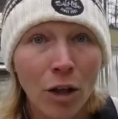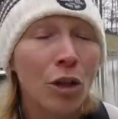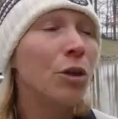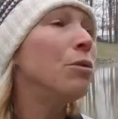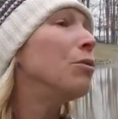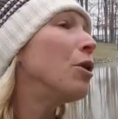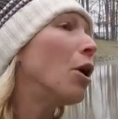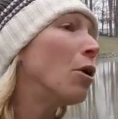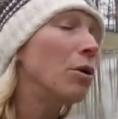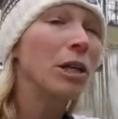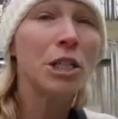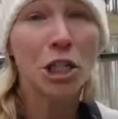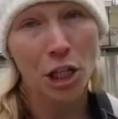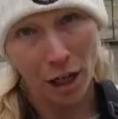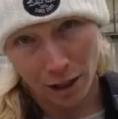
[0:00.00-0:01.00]
You know
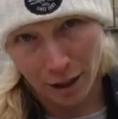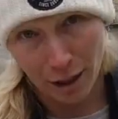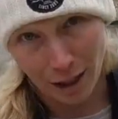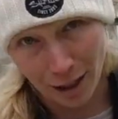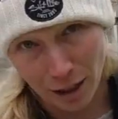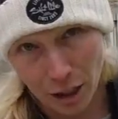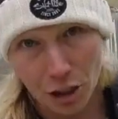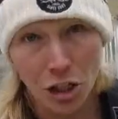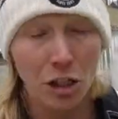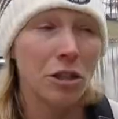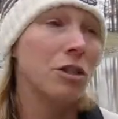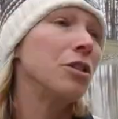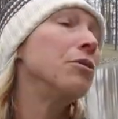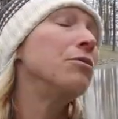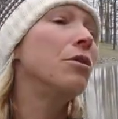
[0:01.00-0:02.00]
to check the
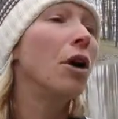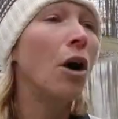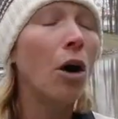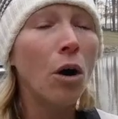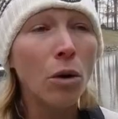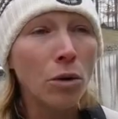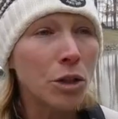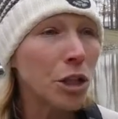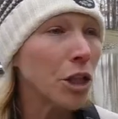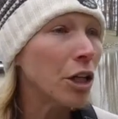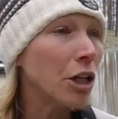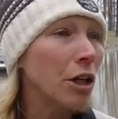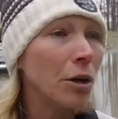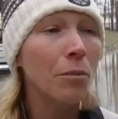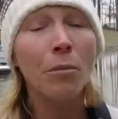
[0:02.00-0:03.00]
conditions. You know
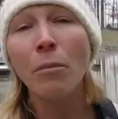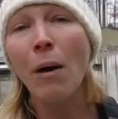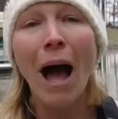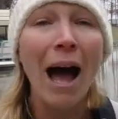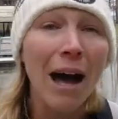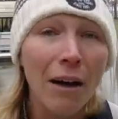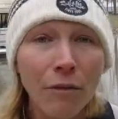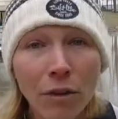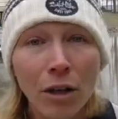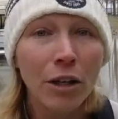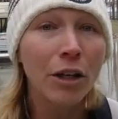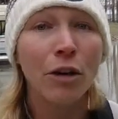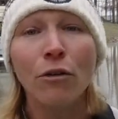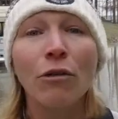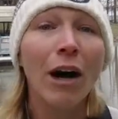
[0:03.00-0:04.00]
to have a,
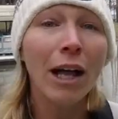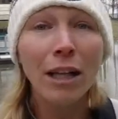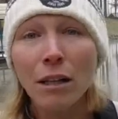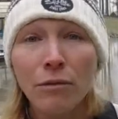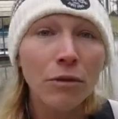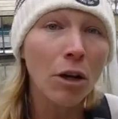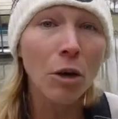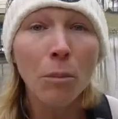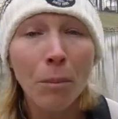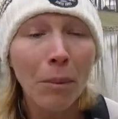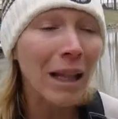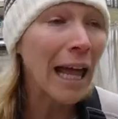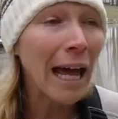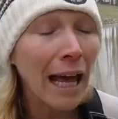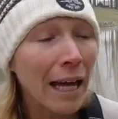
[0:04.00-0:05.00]
file a float
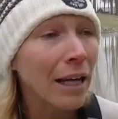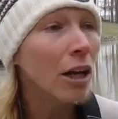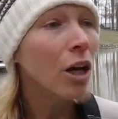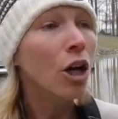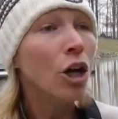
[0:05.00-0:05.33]
plan.